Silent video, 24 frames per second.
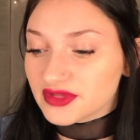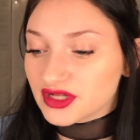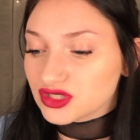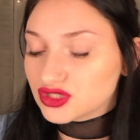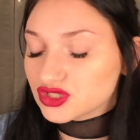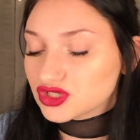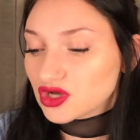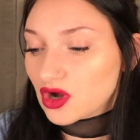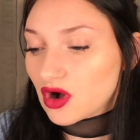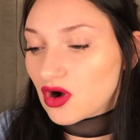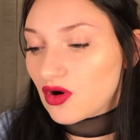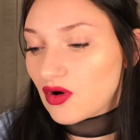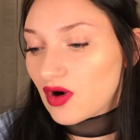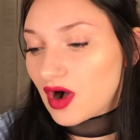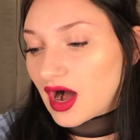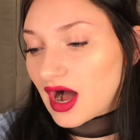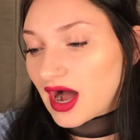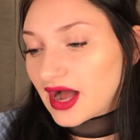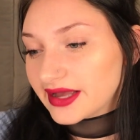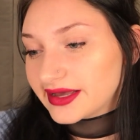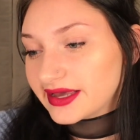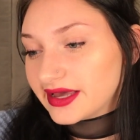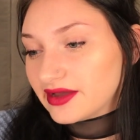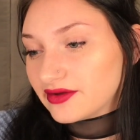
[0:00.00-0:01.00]
So
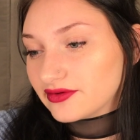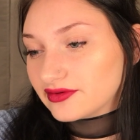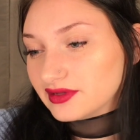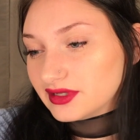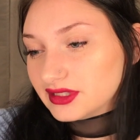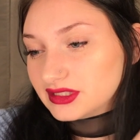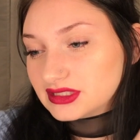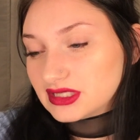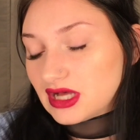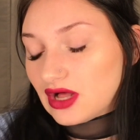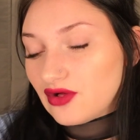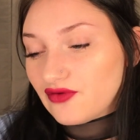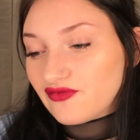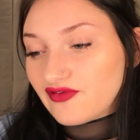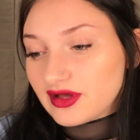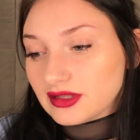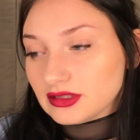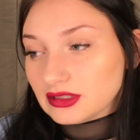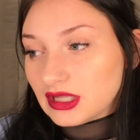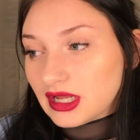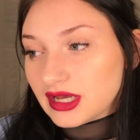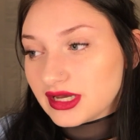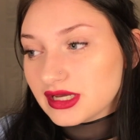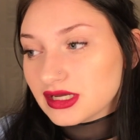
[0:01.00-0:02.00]
I can't really tell if I
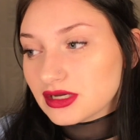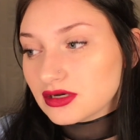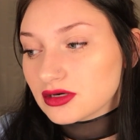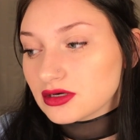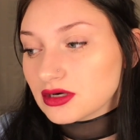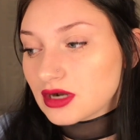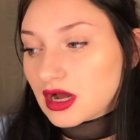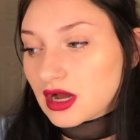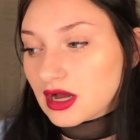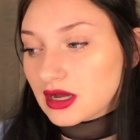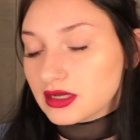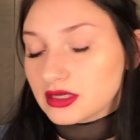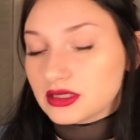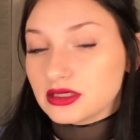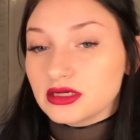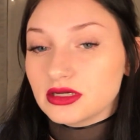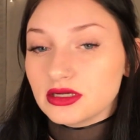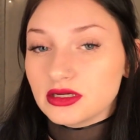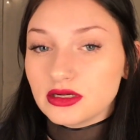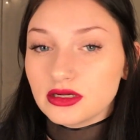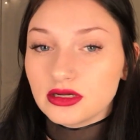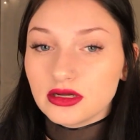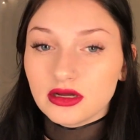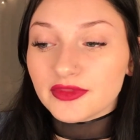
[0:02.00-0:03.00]
like it or not.
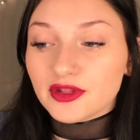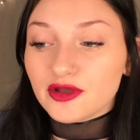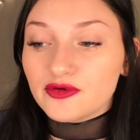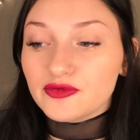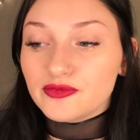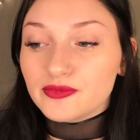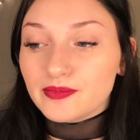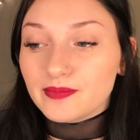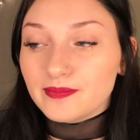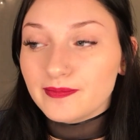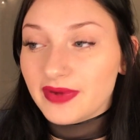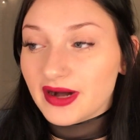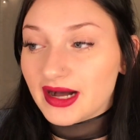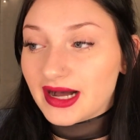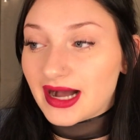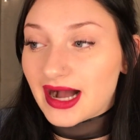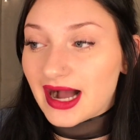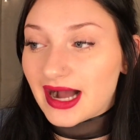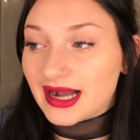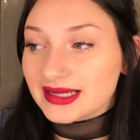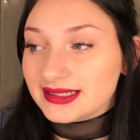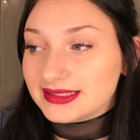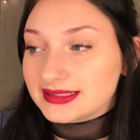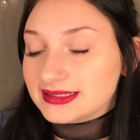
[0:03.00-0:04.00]
But
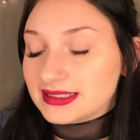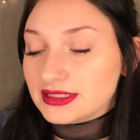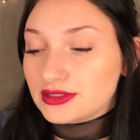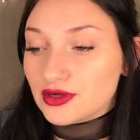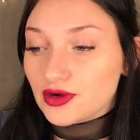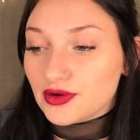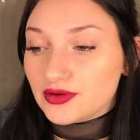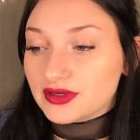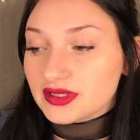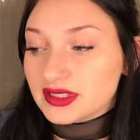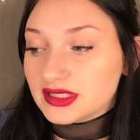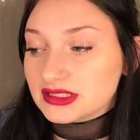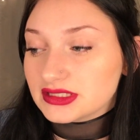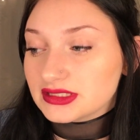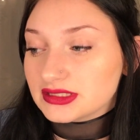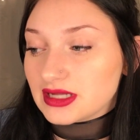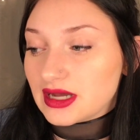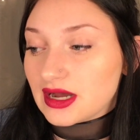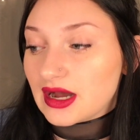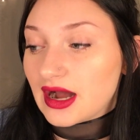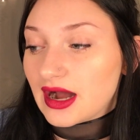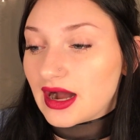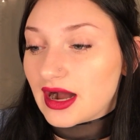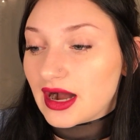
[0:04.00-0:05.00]
I did notice
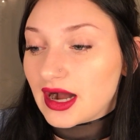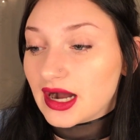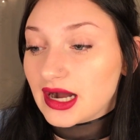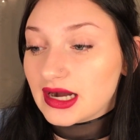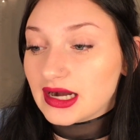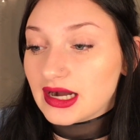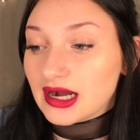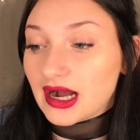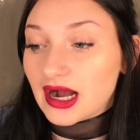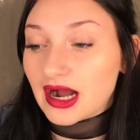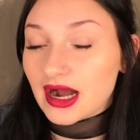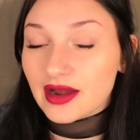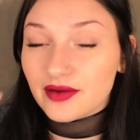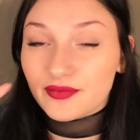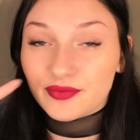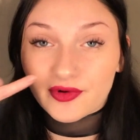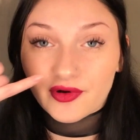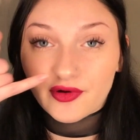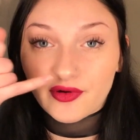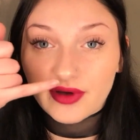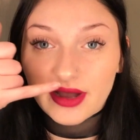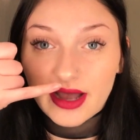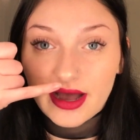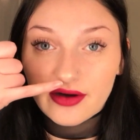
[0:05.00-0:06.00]
that I
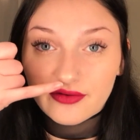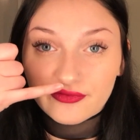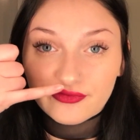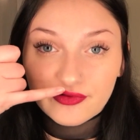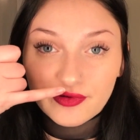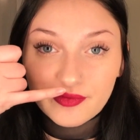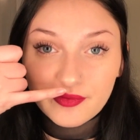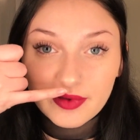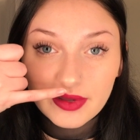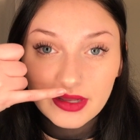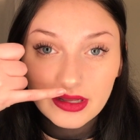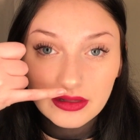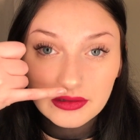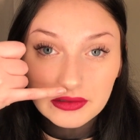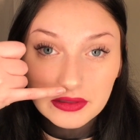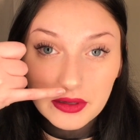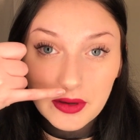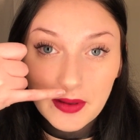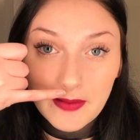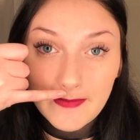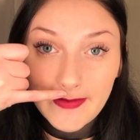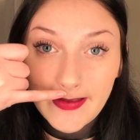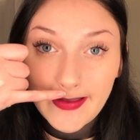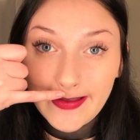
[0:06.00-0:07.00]
broke out from it a
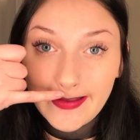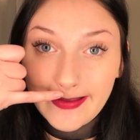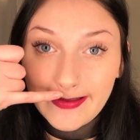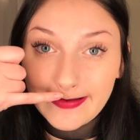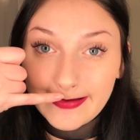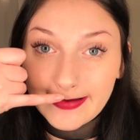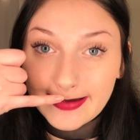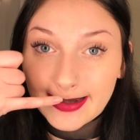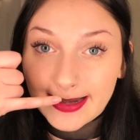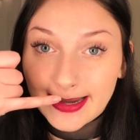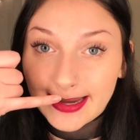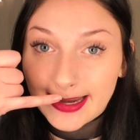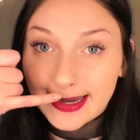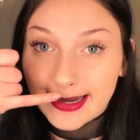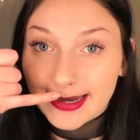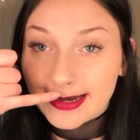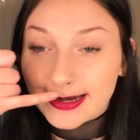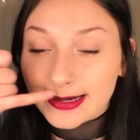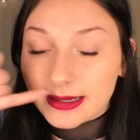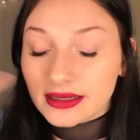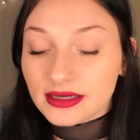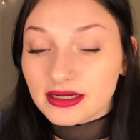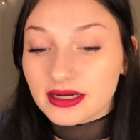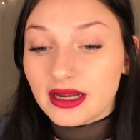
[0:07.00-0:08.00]
little bit right
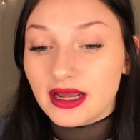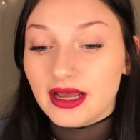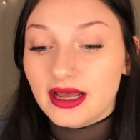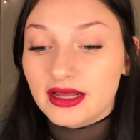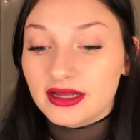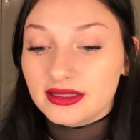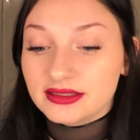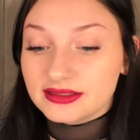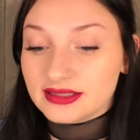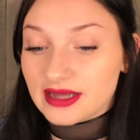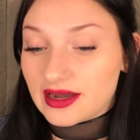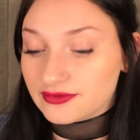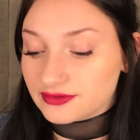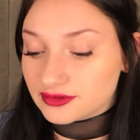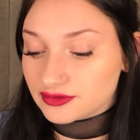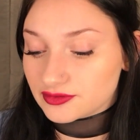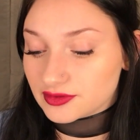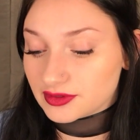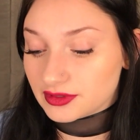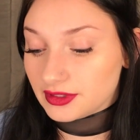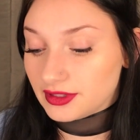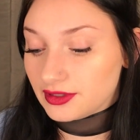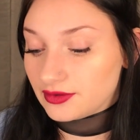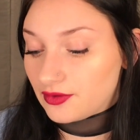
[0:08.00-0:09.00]
here, and that was
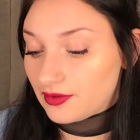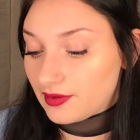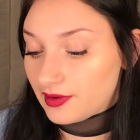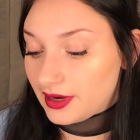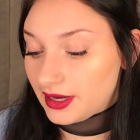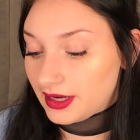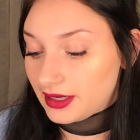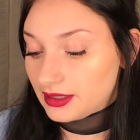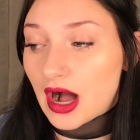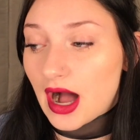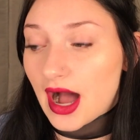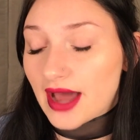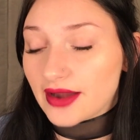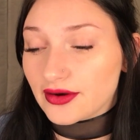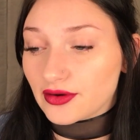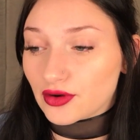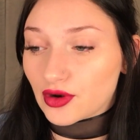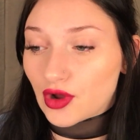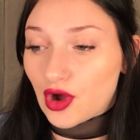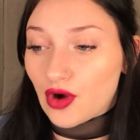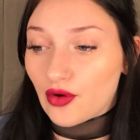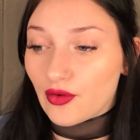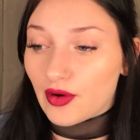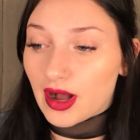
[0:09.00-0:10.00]
really annoying. I
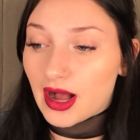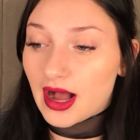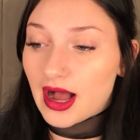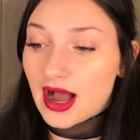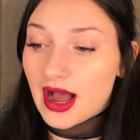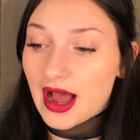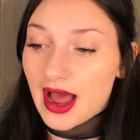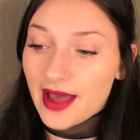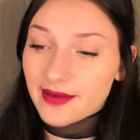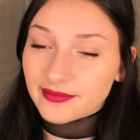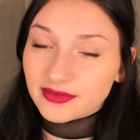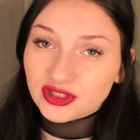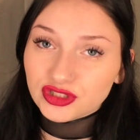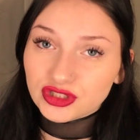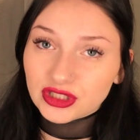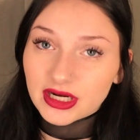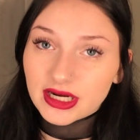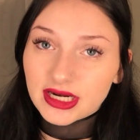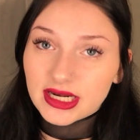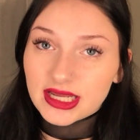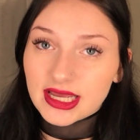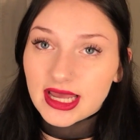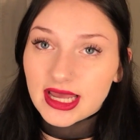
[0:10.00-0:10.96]
don't know. I'm gonna try it